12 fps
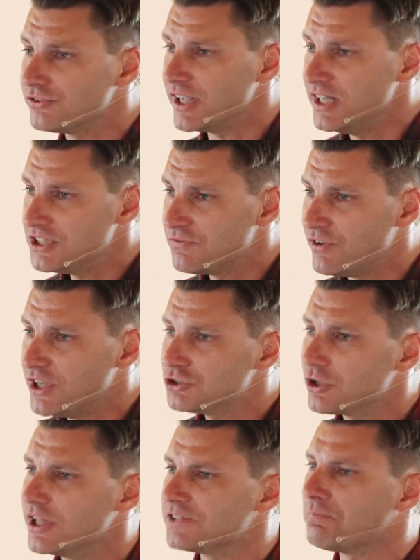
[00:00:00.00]

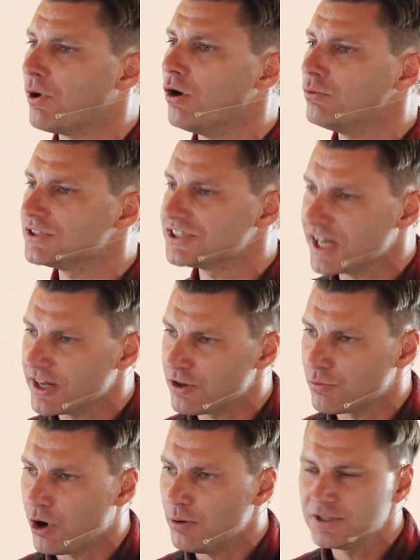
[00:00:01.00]
individually, as Paul would say to the
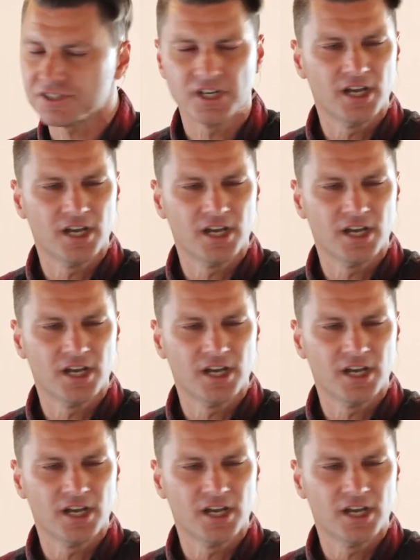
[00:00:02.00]
Romans,